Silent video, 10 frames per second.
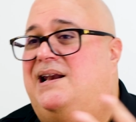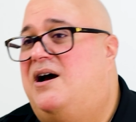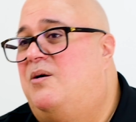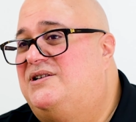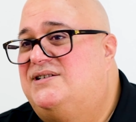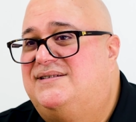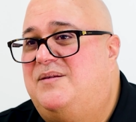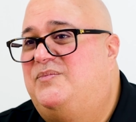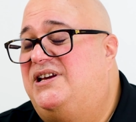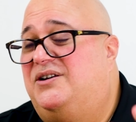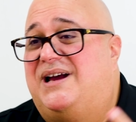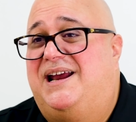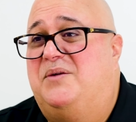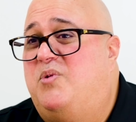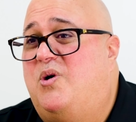you know, it's just something you're
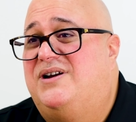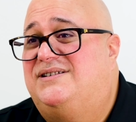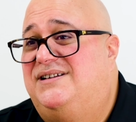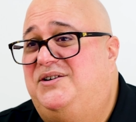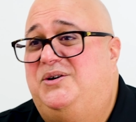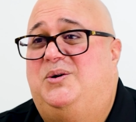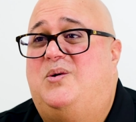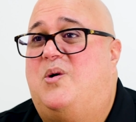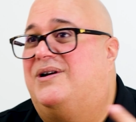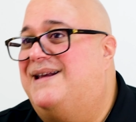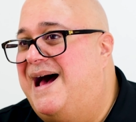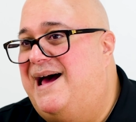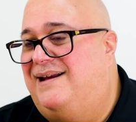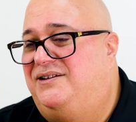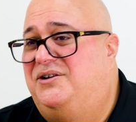kind of born to do or
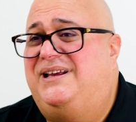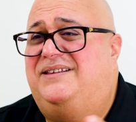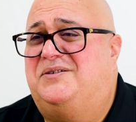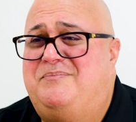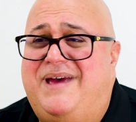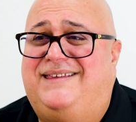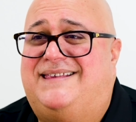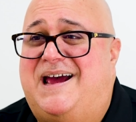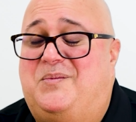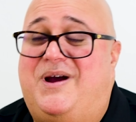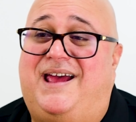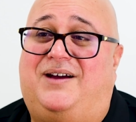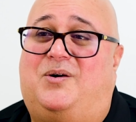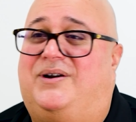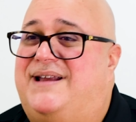not. You're either made that way or